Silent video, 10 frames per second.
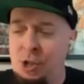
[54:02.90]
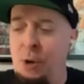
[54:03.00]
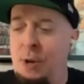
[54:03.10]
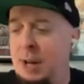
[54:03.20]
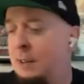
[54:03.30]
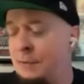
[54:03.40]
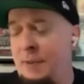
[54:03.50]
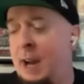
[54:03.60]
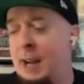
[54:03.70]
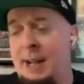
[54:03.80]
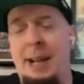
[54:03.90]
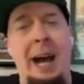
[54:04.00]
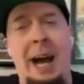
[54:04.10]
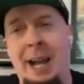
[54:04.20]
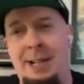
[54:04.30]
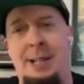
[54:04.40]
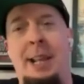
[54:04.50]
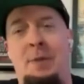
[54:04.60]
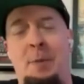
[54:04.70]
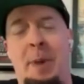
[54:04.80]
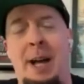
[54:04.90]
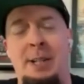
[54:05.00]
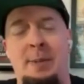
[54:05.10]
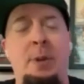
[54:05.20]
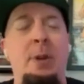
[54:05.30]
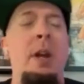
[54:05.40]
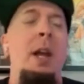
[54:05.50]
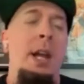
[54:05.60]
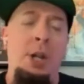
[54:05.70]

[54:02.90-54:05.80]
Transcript: He showed he could fight at the highest level possible.